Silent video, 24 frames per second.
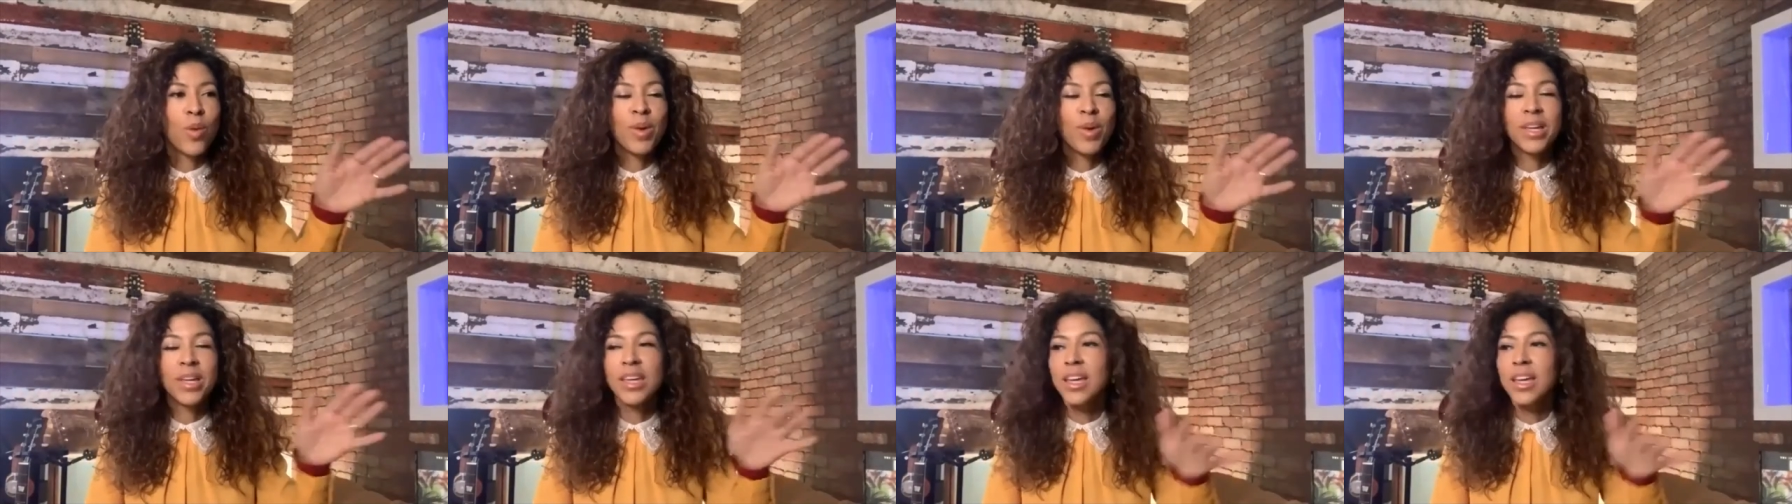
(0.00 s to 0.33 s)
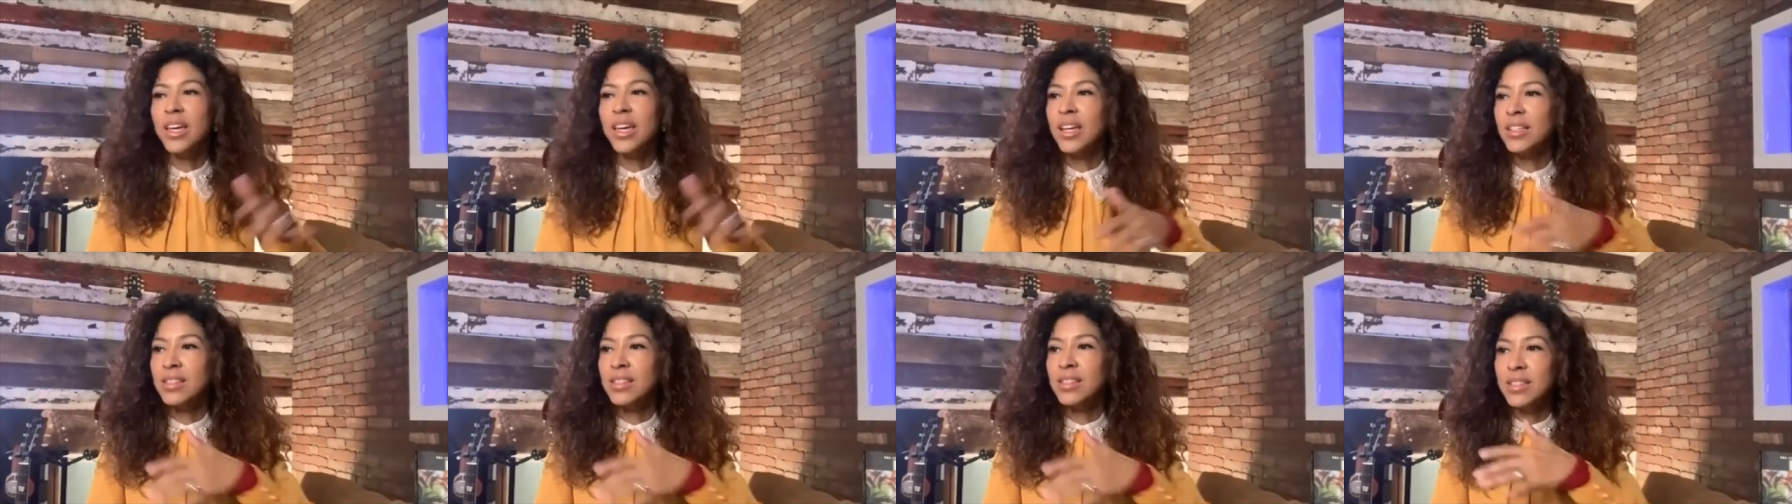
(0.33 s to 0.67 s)
my
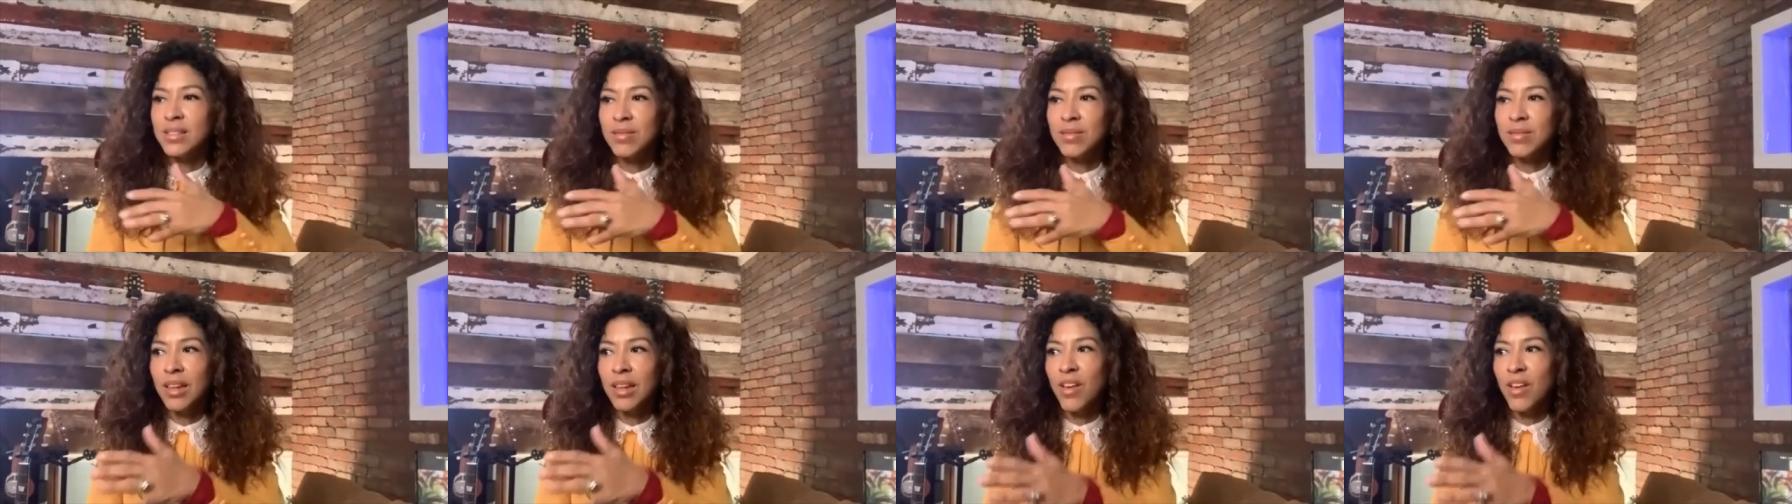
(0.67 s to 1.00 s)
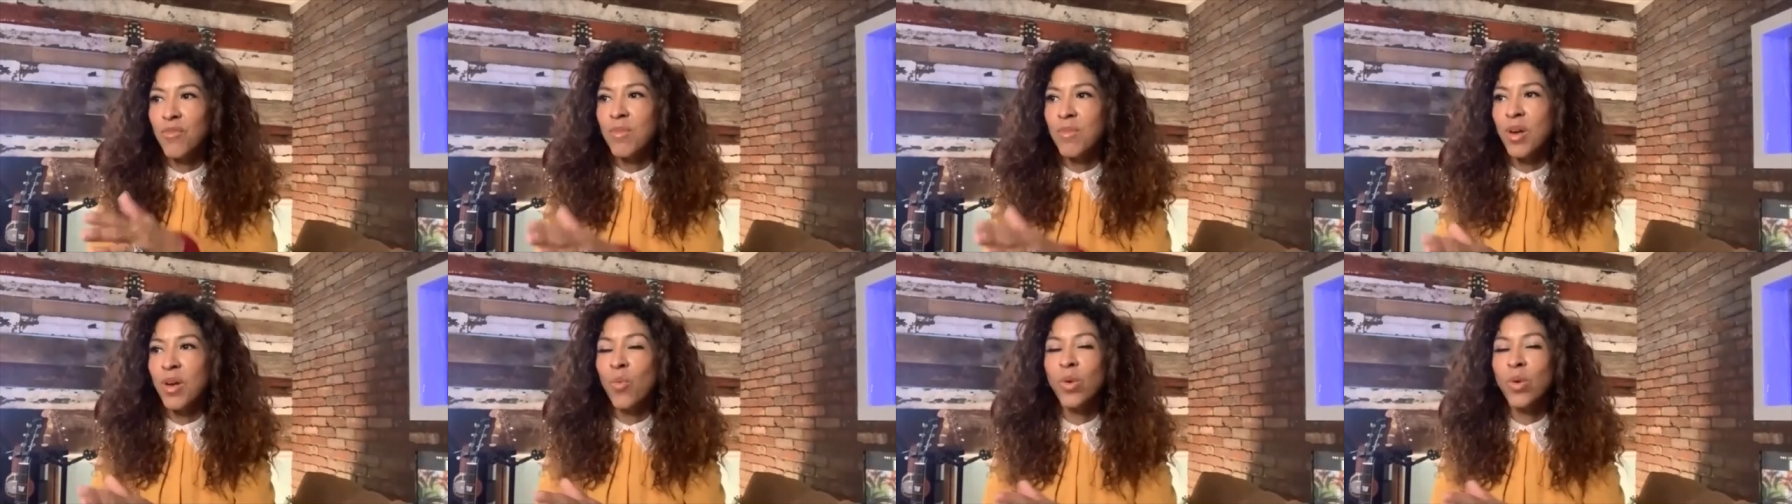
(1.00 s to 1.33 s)
kids,
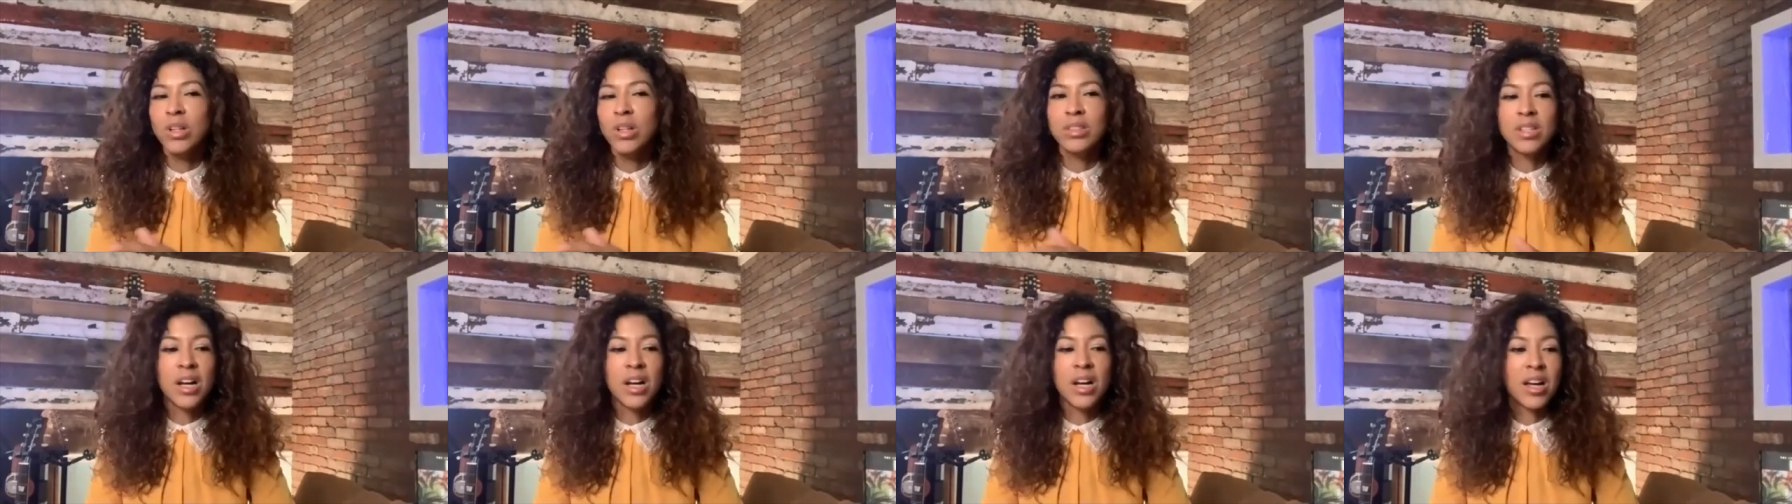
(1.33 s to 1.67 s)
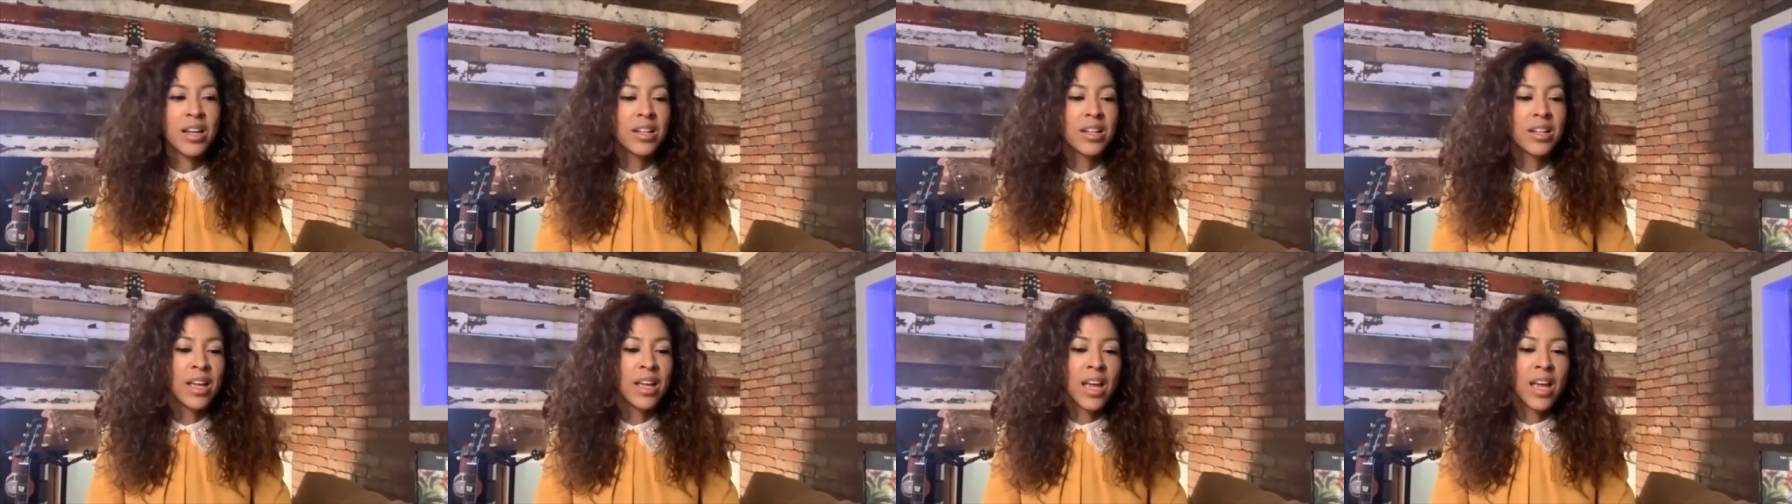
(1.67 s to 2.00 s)
left my will
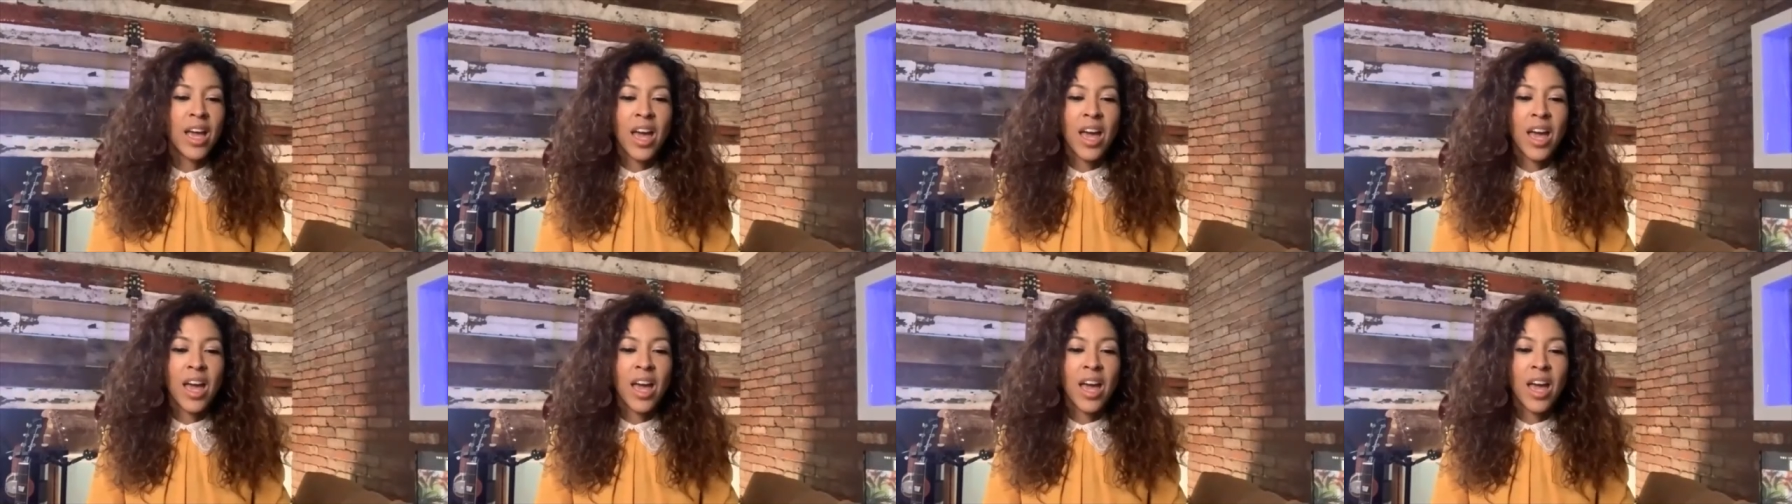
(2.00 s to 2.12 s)
done.